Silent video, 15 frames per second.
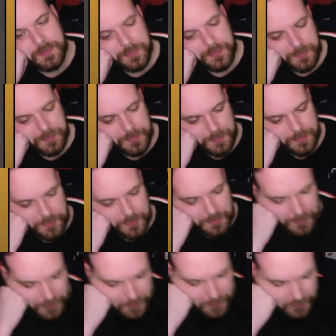
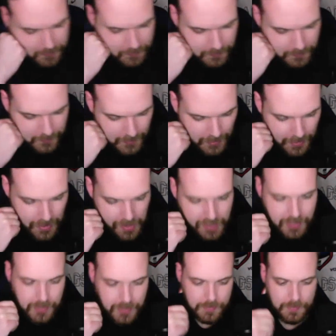
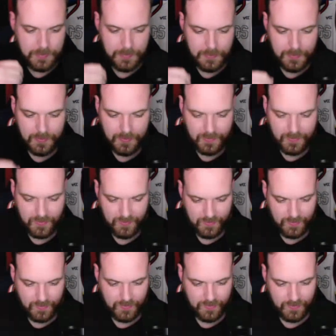
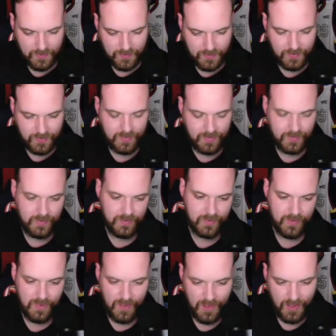
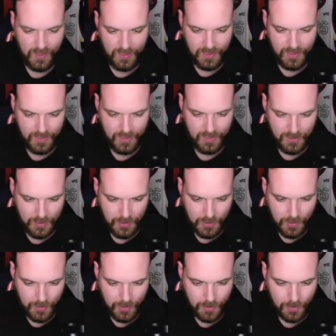
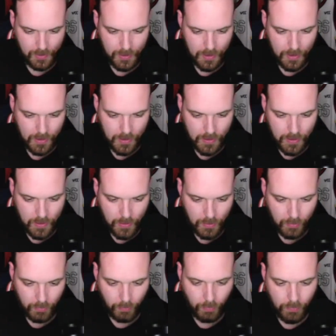[no speech]